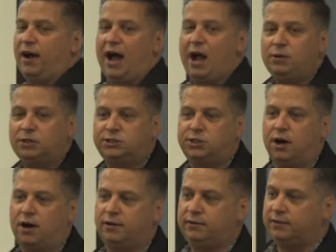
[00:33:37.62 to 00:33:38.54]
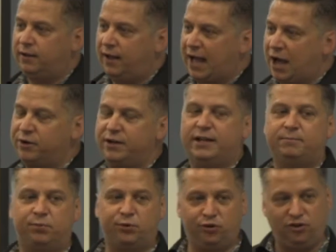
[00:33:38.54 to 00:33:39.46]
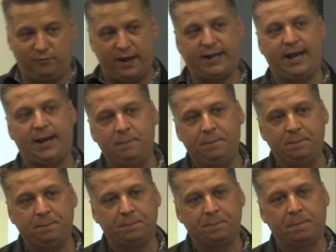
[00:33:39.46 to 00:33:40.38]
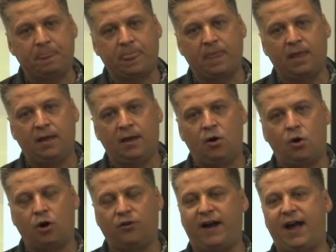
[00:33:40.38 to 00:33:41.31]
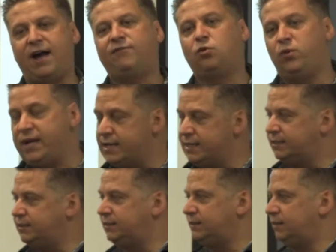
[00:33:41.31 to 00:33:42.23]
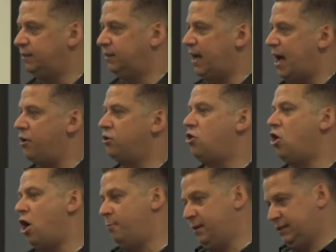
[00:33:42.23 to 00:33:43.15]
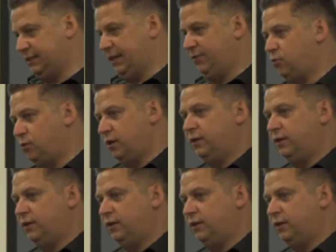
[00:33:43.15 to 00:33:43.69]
I was taught how to improve my game, or if I have a weakness, how to compensate for it.